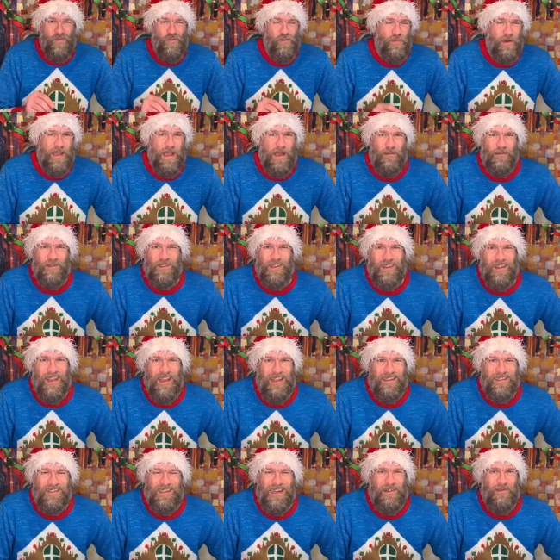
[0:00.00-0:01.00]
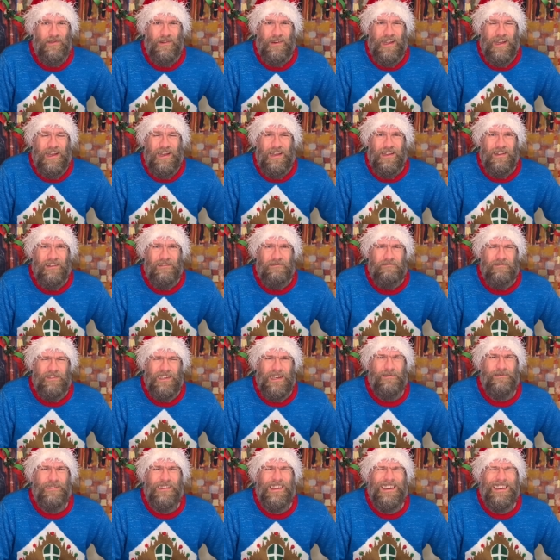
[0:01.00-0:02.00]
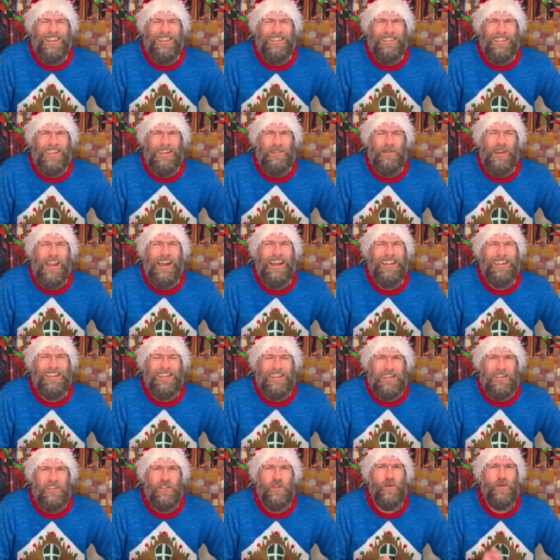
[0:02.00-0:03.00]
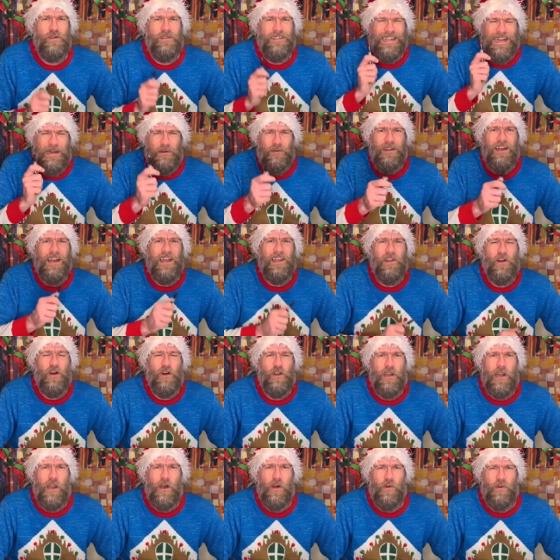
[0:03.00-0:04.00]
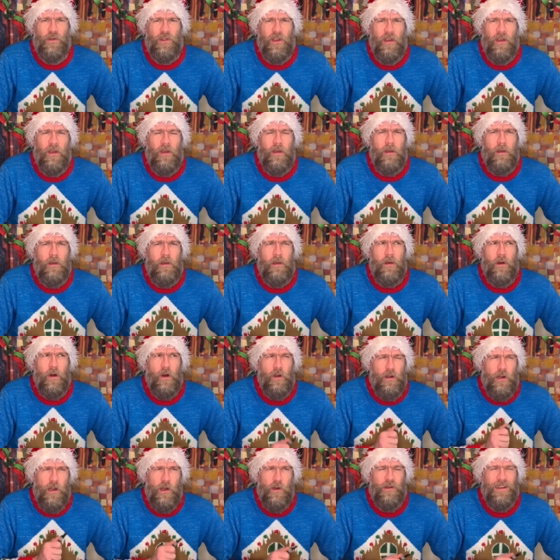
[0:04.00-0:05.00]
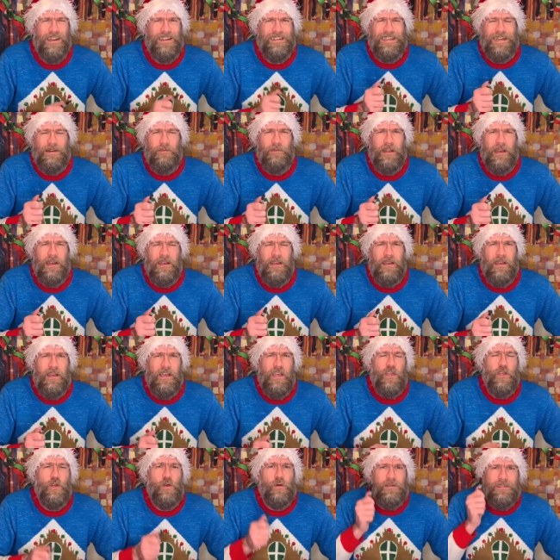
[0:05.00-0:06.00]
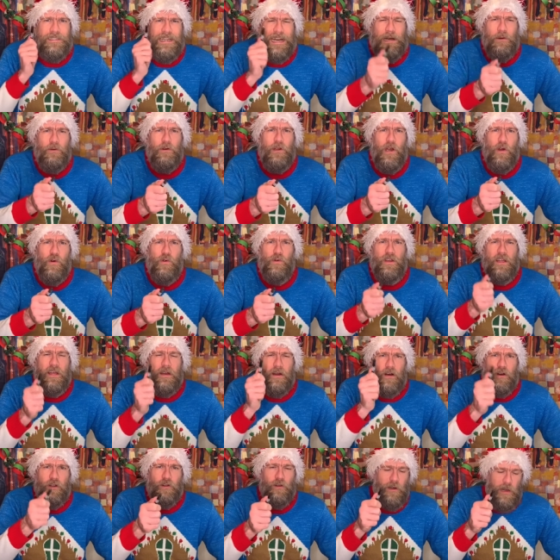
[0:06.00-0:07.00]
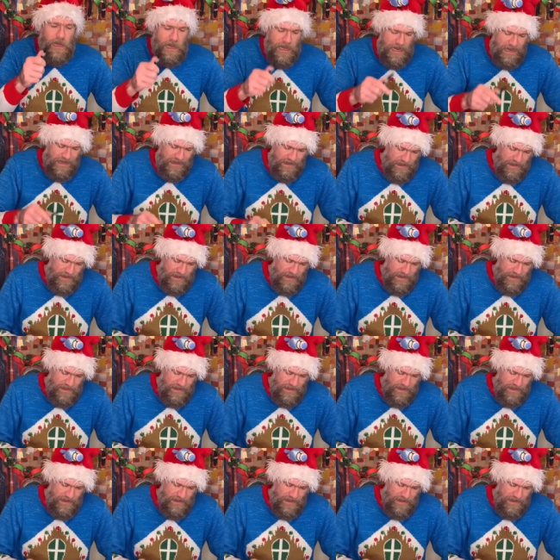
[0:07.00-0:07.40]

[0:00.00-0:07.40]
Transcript: be able to get downline, downline, downline it. You can downline it on load, onload it, downline. You can download it online.